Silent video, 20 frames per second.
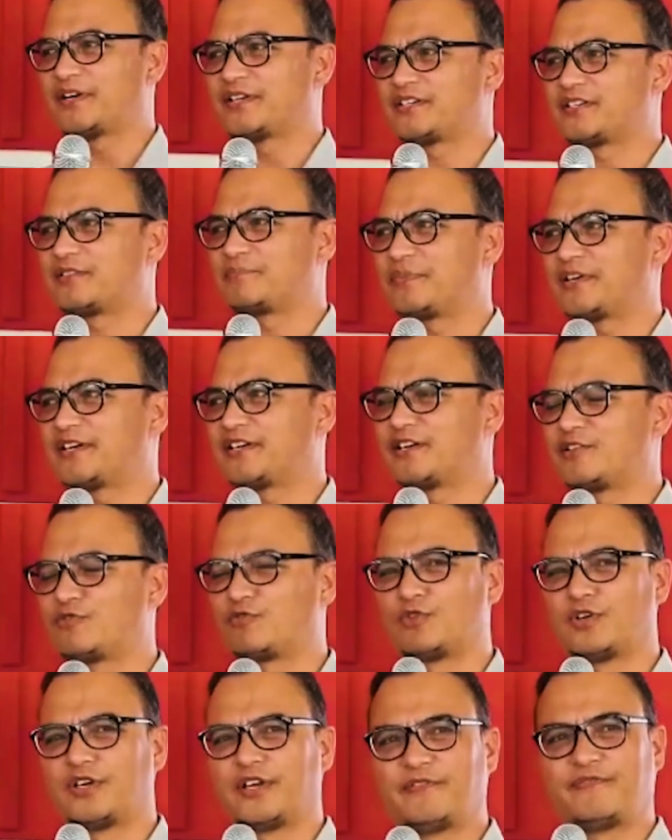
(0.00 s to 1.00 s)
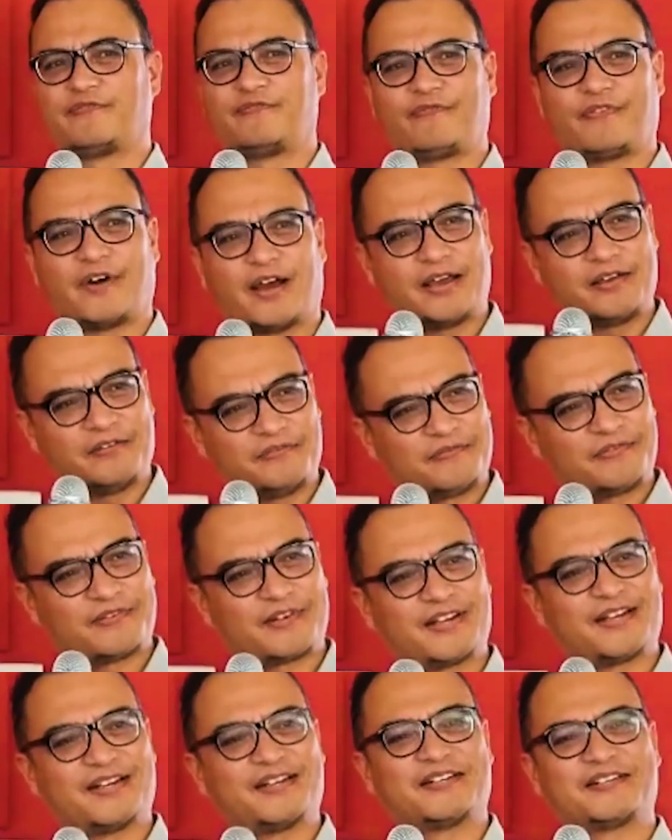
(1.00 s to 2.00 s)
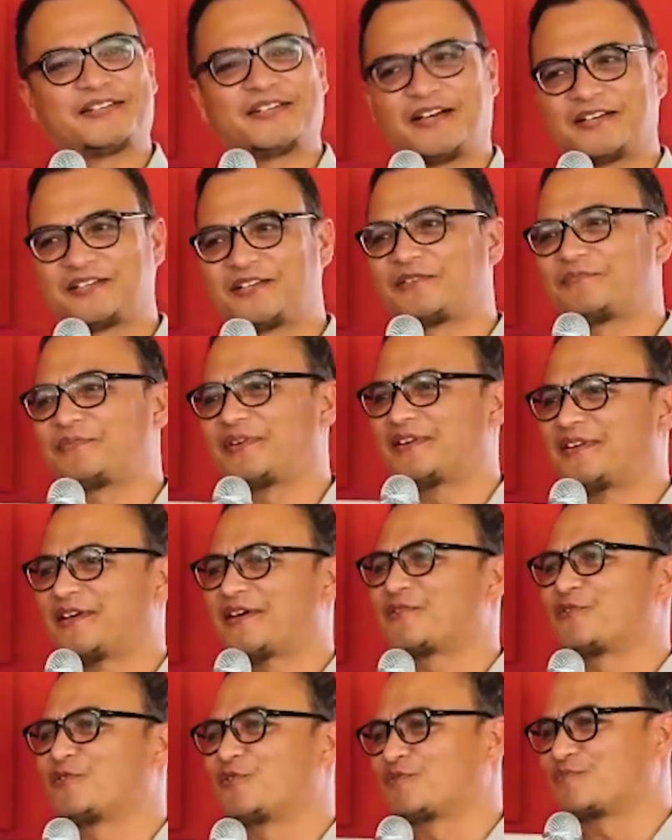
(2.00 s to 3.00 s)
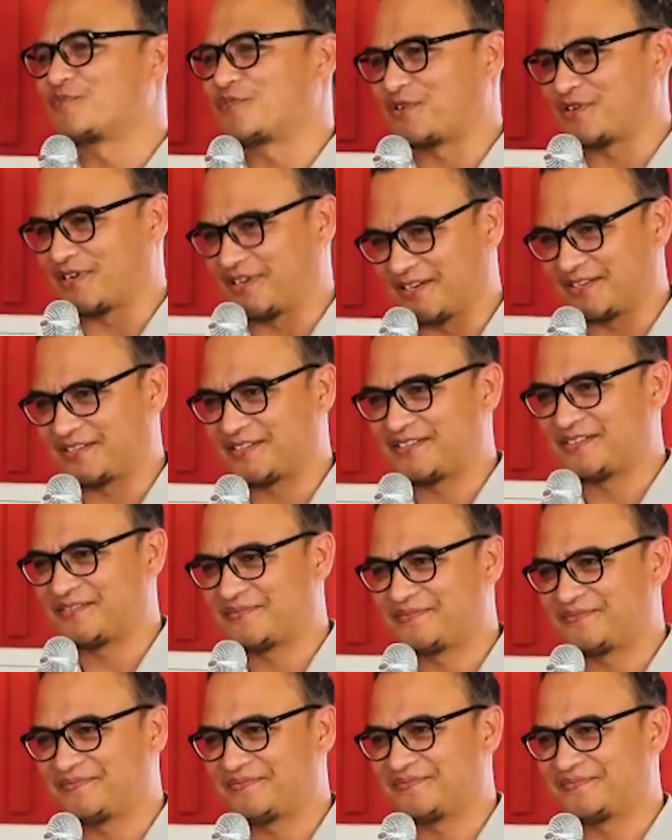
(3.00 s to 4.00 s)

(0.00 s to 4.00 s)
participated, only 5 really started with their own products.